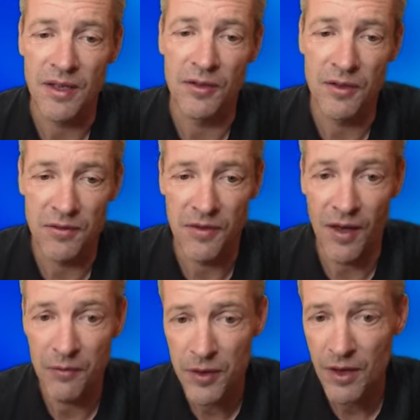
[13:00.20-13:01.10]
then on
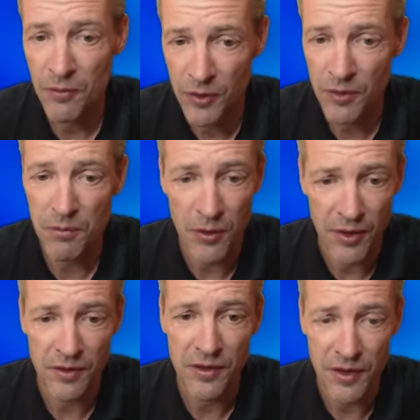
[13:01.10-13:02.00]
d5. We have won a
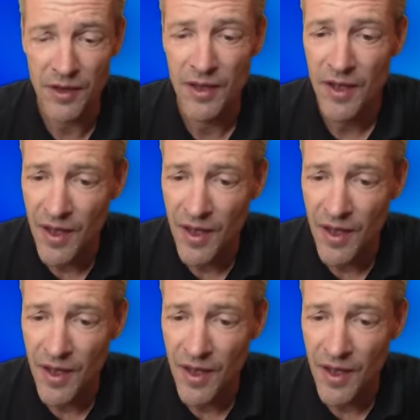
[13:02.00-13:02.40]
pawn, I think,